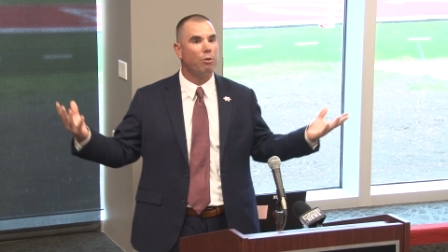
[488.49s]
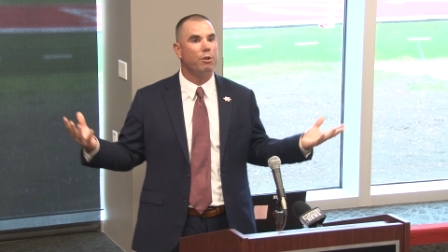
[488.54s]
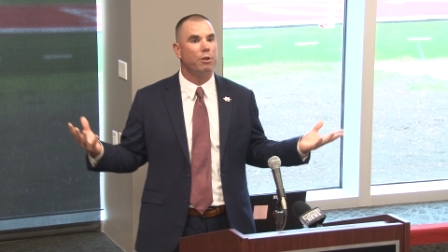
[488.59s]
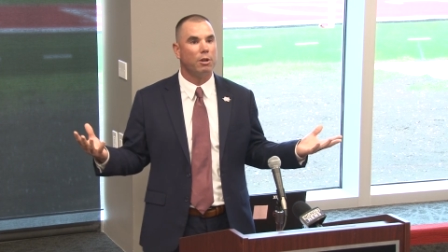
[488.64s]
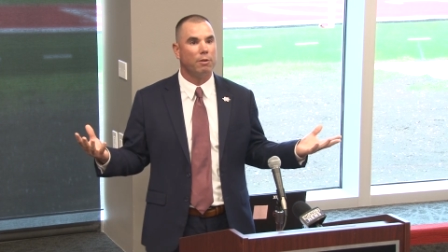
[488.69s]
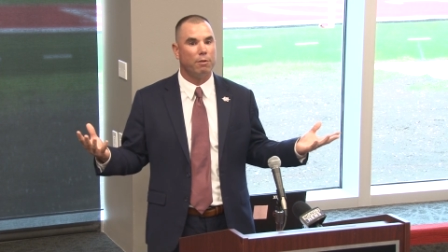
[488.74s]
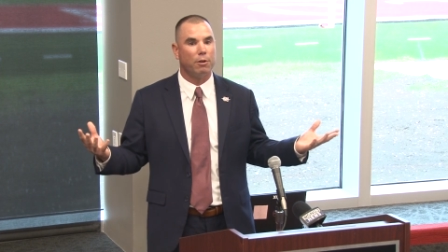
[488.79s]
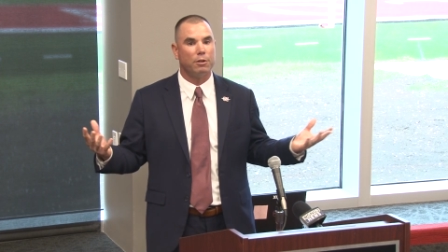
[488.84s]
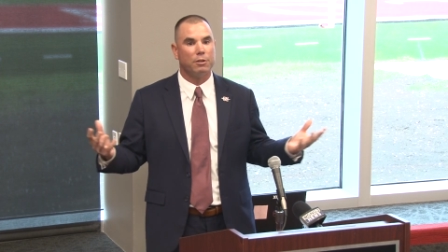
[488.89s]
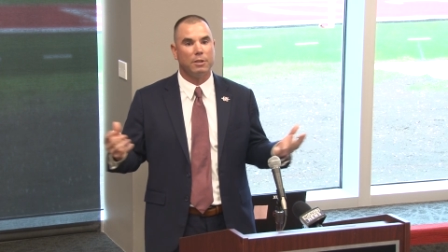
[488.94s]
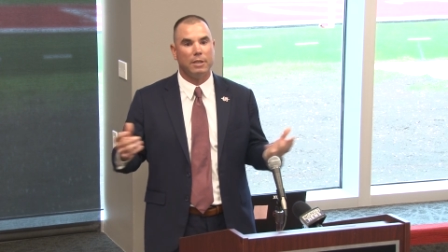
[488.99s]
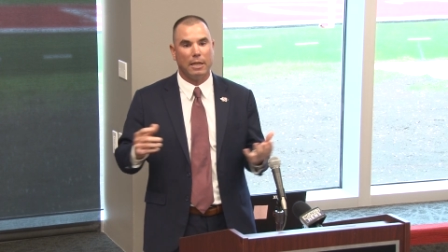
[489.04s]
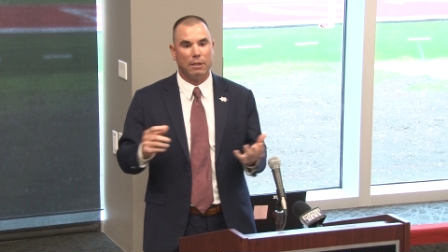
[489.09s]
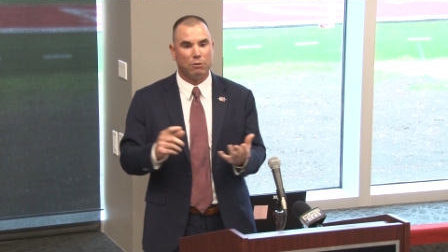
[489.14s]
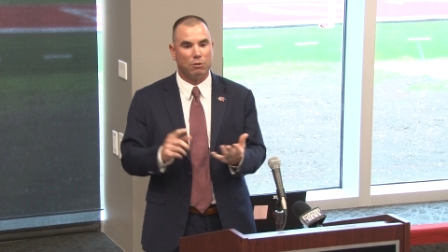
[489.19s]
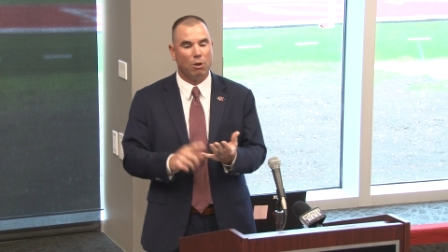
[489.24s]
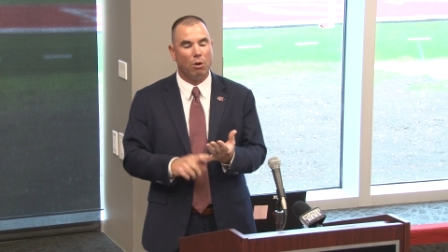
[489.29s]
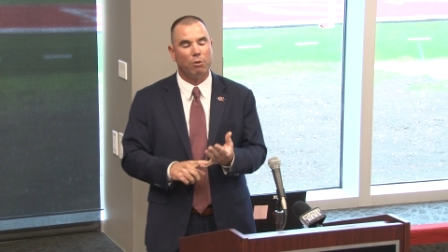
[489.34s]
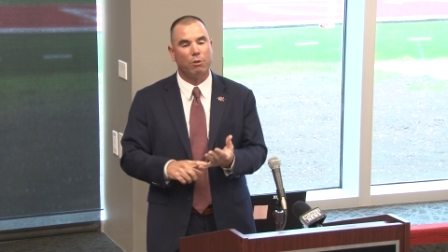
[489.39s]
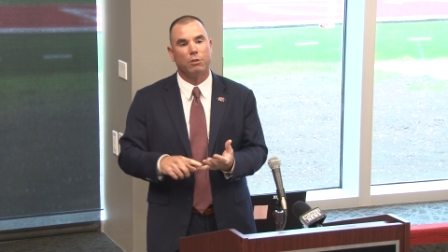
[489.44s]
the university as
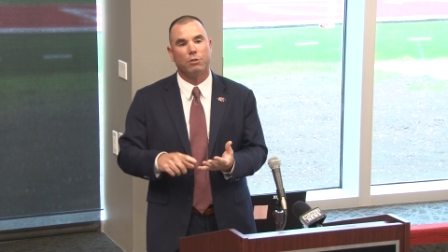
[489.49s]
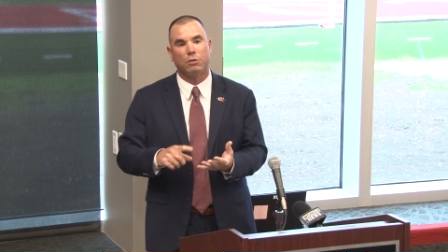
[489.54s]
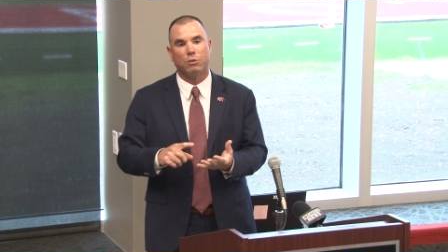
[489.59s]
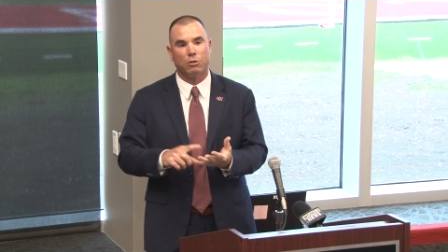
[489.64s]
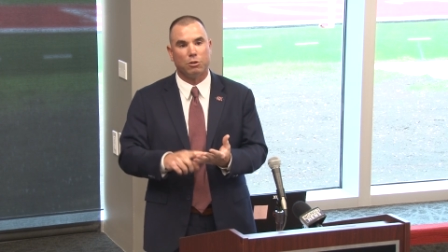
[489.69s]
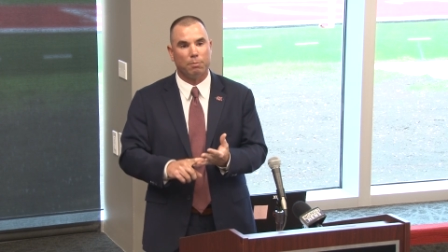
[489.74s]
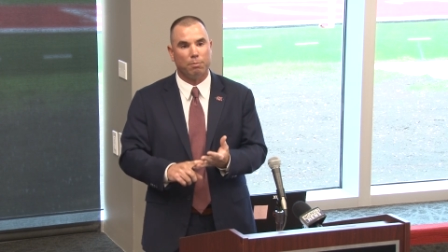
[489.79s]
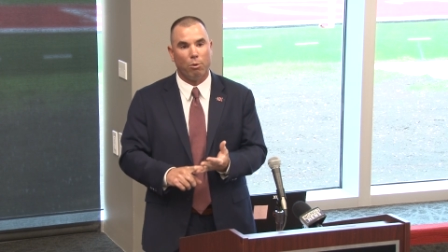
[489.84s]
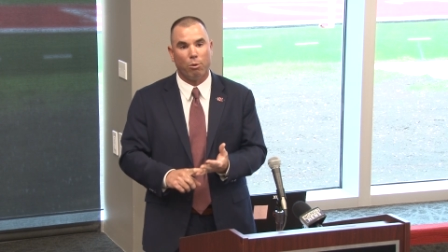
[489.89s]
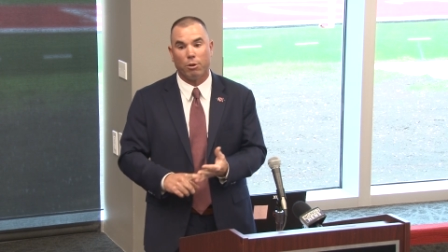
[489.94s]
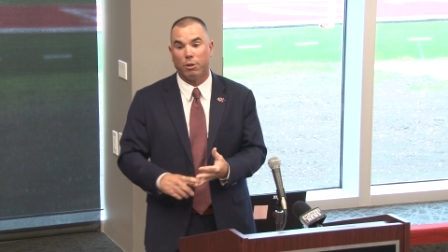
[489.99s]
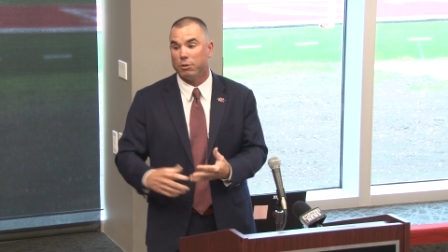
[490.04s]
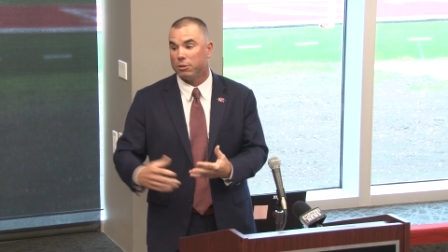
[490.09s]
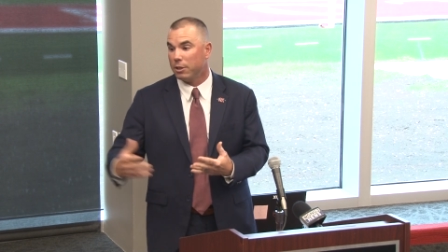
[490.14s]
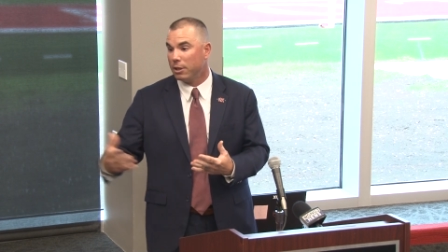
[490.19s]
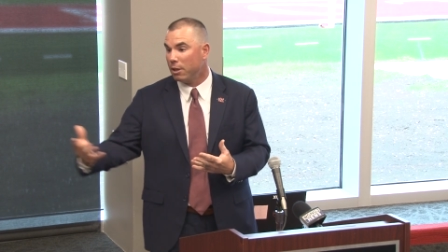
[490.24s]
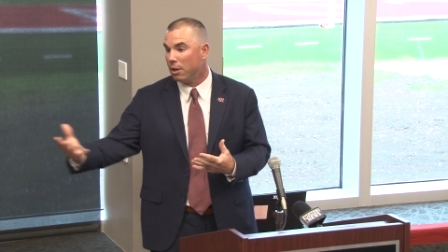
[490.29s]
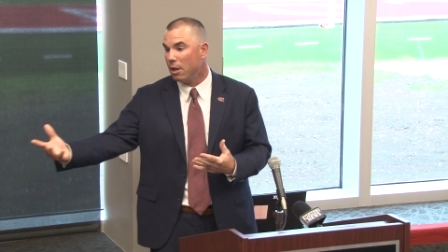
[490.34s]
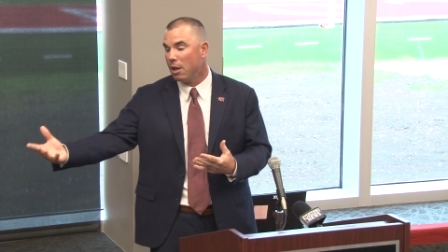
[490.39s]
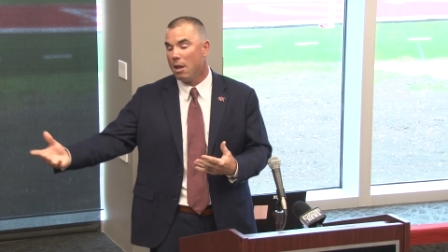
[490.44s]
donors and supporters
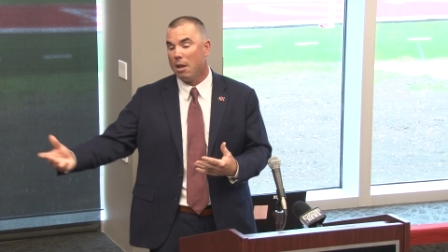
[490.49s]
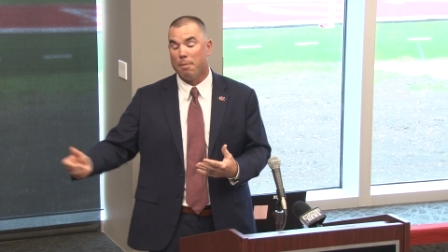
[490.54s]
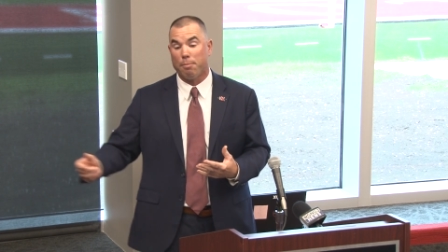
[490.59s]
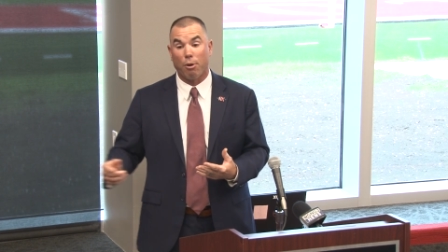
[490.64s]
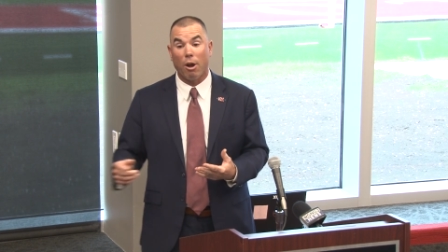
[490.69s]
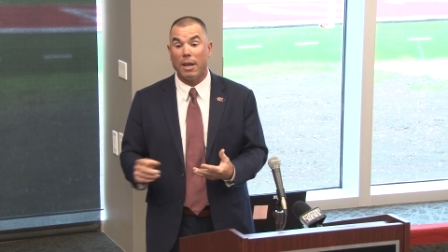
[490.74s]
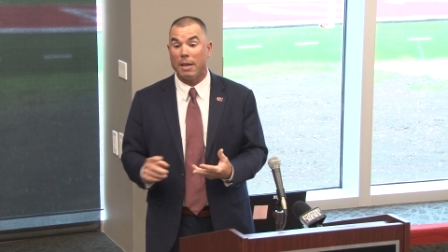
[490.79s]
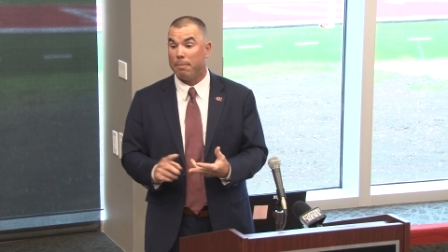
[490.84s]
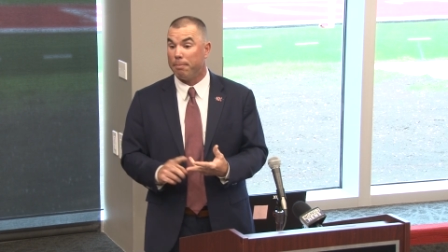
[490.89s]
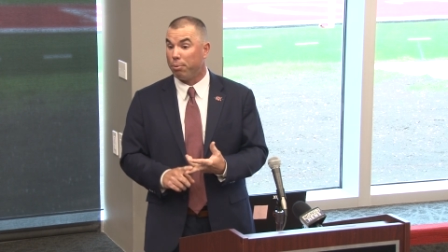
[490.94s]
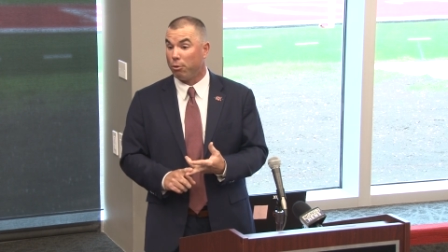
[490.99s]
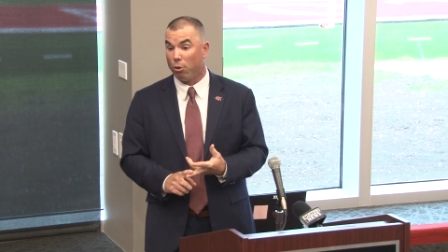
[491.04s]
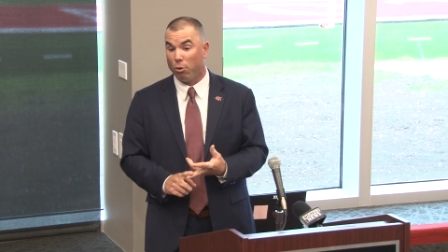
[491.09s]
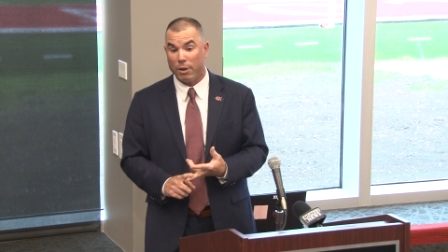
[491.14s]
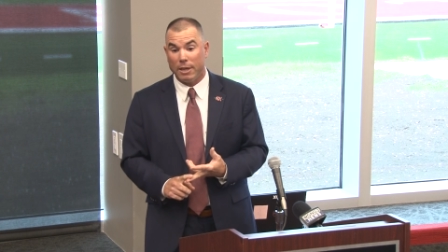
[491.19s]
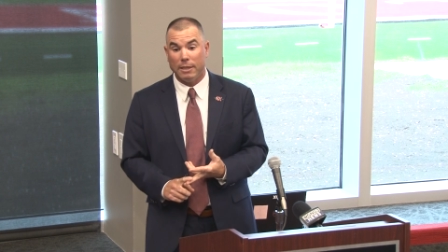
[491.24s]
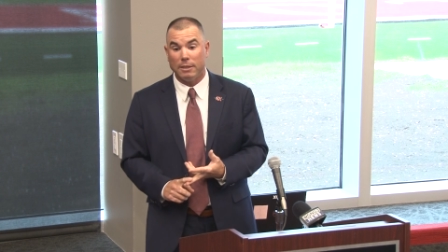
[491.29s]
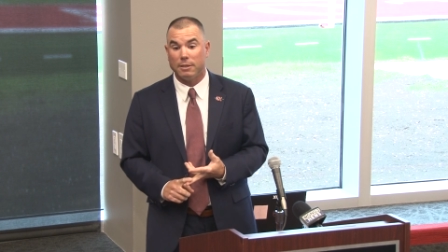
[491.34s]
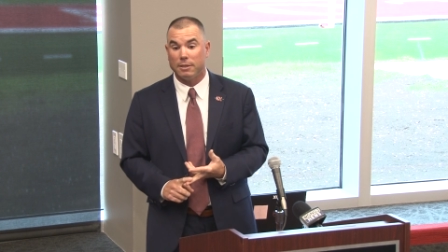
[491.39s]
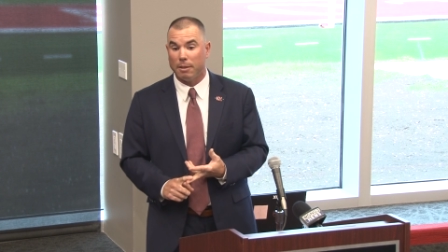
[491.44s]
and probably
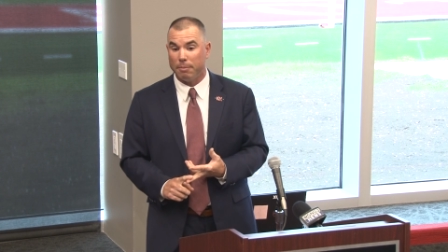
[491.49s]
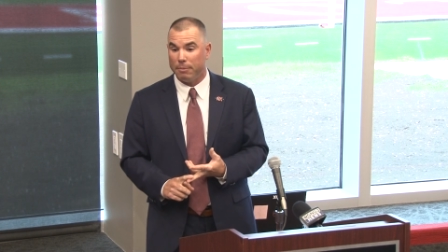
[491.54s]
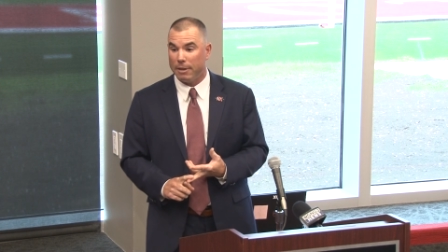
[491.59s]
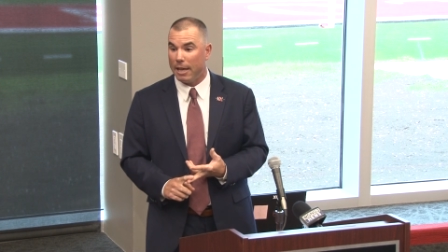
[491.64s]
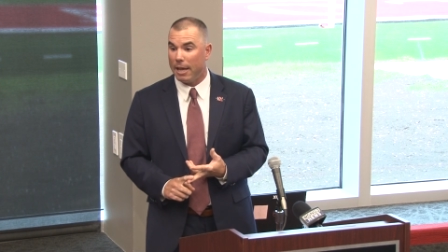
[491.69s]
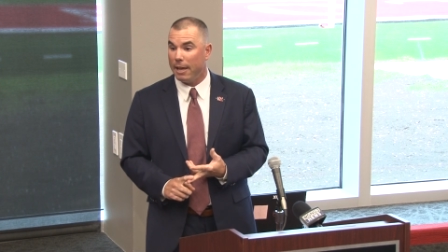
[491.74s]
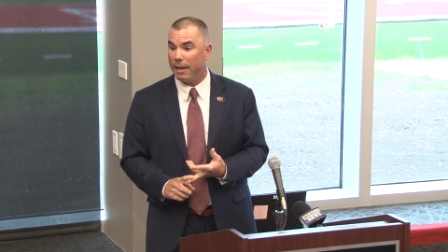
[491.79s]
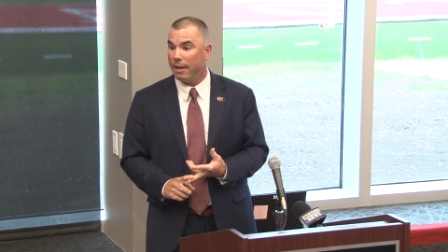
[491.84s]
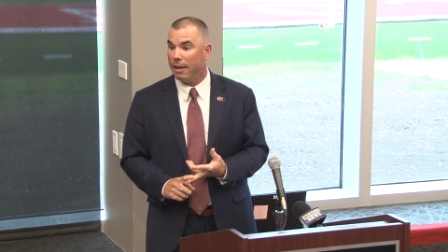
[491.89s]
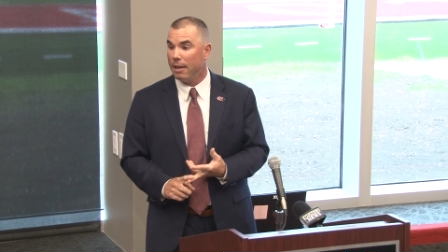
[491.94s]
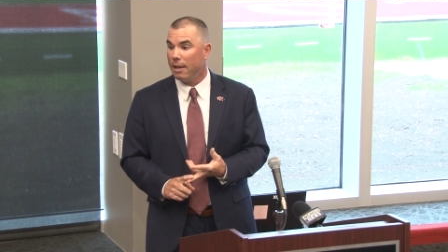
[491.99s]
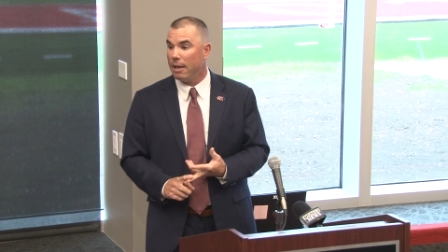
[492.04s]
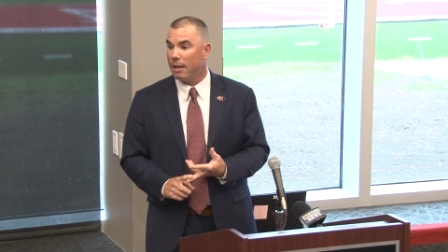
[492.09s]
employees someday,